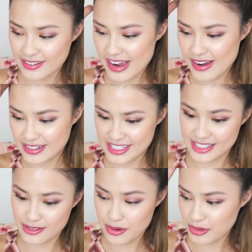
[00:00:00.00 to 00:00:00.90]
Wow,
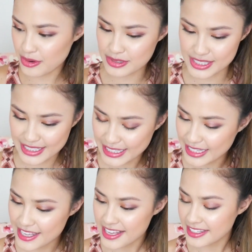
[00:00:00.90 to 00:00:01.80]
just throw those.
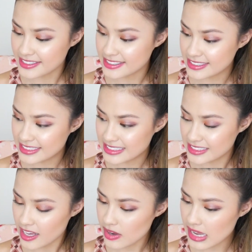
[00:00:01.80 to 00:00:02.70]

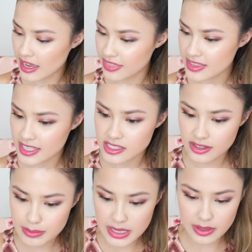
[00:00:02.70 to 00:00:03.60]
Okay, I think that's all
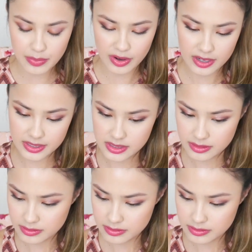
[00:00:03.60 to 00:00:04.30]
the makeup products.